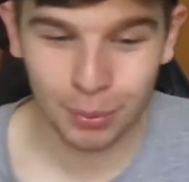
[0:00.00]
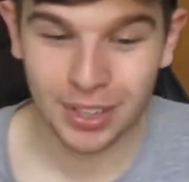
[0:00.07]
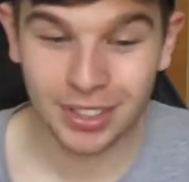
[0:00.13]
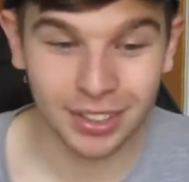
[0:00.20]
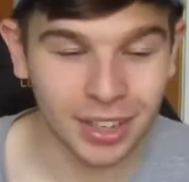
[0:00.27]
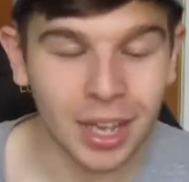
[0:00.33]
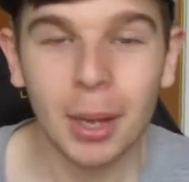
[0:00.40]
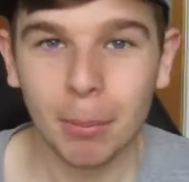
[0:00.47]
we
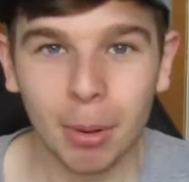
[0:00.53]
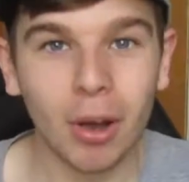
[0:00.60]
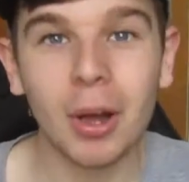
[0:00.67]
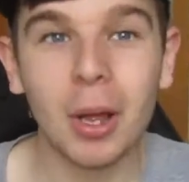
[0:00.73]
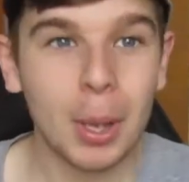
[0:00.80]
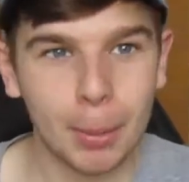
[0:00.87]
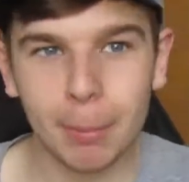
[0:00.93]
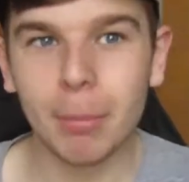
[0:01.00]
didn't.
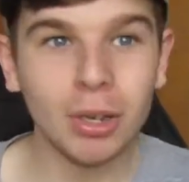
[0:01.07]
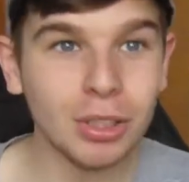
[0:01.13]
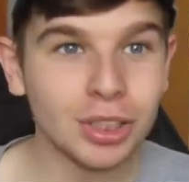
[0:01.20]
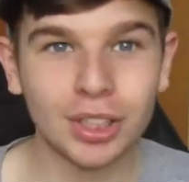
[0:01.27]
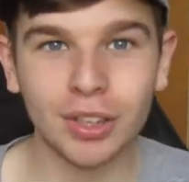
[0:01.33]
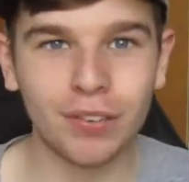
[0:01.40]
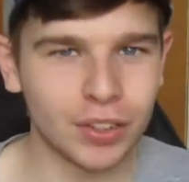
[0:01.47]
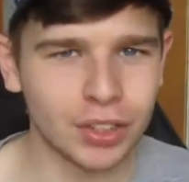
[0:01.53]
But
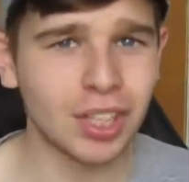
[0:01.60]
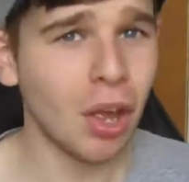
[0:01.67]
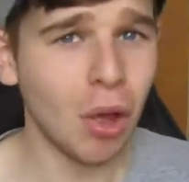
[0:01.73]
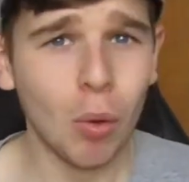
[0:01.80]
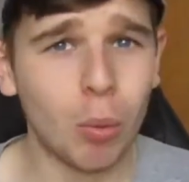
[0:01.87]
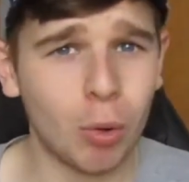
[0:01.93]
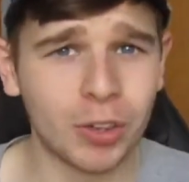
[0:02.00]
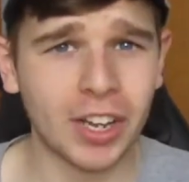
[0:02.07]
most of us
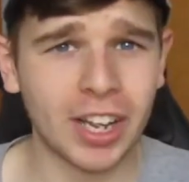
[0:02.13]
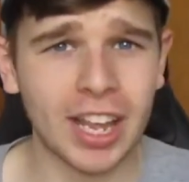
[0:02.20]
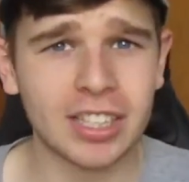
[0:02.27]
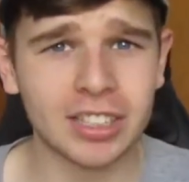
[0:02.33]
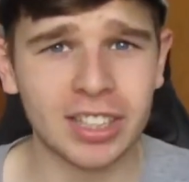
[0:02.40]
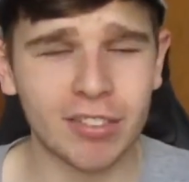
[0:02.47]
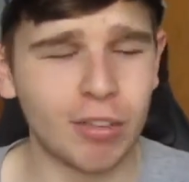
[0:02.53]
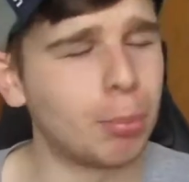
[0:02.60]
won
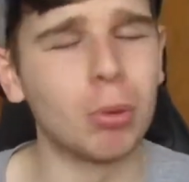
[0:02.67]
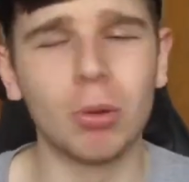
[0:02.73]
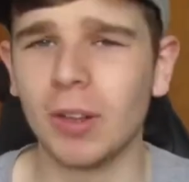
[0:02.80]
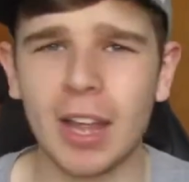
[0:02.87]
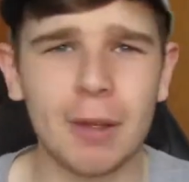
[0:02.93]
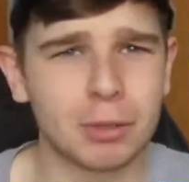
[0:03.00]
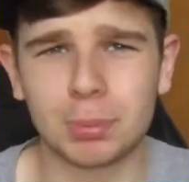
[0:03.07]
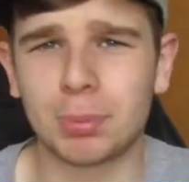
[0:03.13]
against
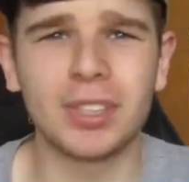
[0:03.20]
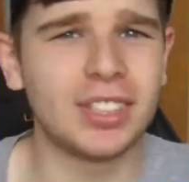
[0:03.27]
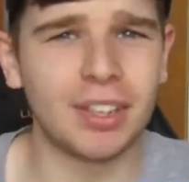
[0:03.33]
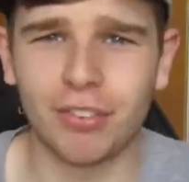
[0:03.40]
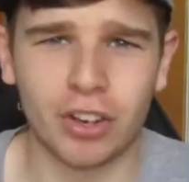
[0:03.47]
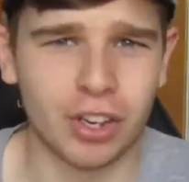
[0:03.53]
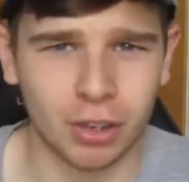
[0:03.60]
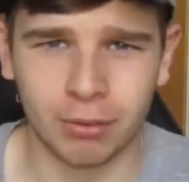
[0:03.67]
Liverpool. It was pretty
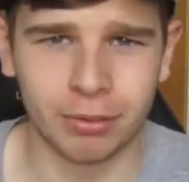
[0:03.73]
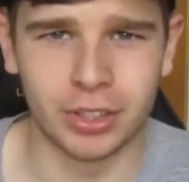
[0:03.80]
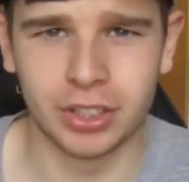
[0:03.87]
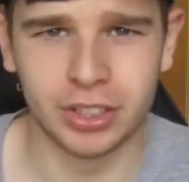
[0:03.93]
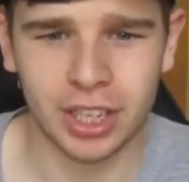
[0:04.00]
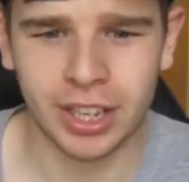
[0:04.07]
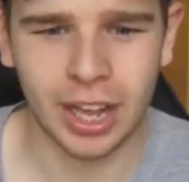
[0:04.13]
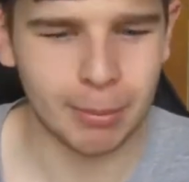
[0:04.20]
fucking
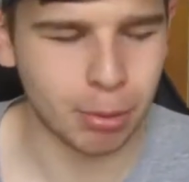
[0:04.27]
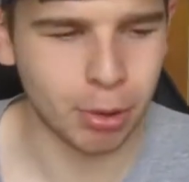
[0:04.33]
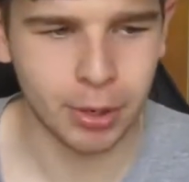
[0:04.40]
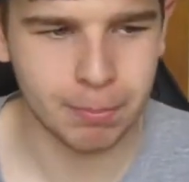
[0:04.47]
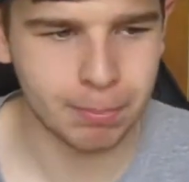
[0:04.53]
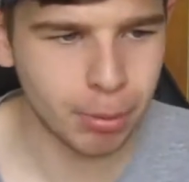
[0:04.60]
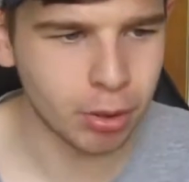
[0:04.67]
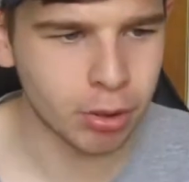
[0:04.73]
obvious at that
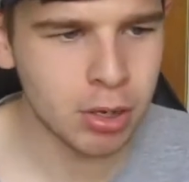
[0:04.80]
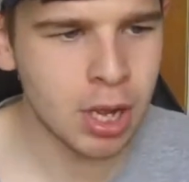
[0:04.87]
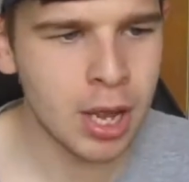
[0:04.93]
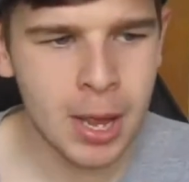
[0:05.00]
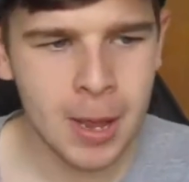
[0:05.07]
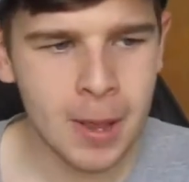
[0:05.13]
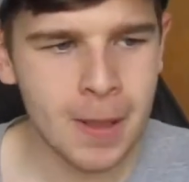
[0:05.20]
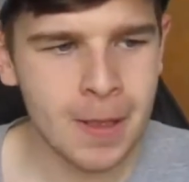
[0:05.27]
point. But
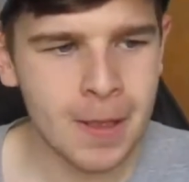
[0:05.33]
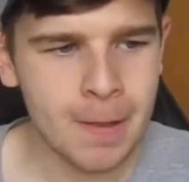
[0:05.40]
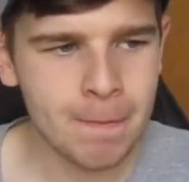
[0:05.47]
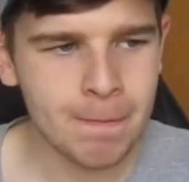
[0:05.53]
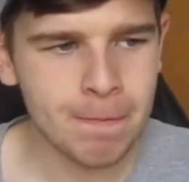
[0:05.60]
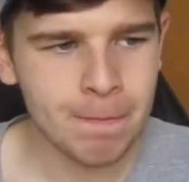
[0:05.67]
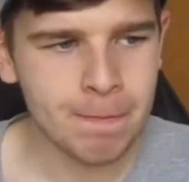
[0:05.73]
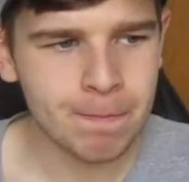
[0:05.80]

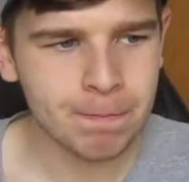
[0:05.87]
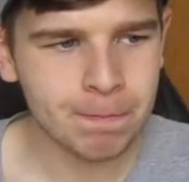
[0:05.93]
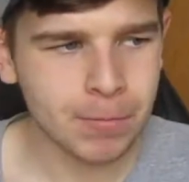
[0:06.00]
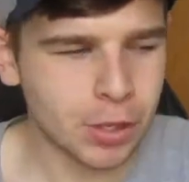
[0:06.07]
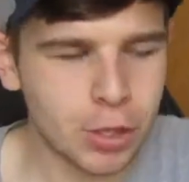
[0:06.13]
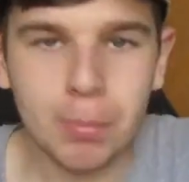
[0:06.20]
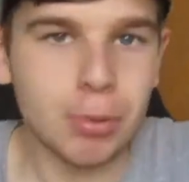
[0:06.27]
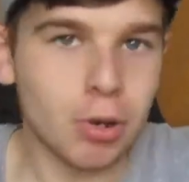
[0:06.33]

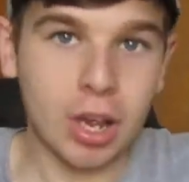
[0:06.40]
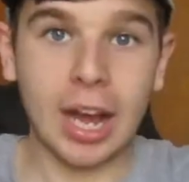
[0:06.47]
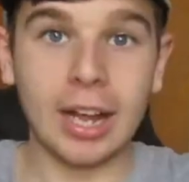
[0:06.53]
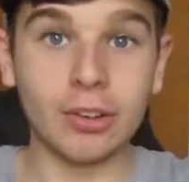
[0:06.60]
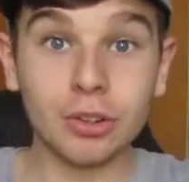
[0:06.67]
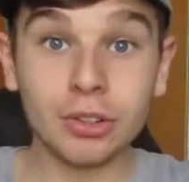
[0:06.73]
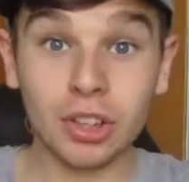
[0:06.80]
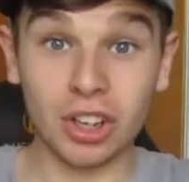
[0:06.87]
you broke
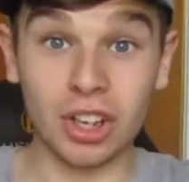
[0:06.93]
our London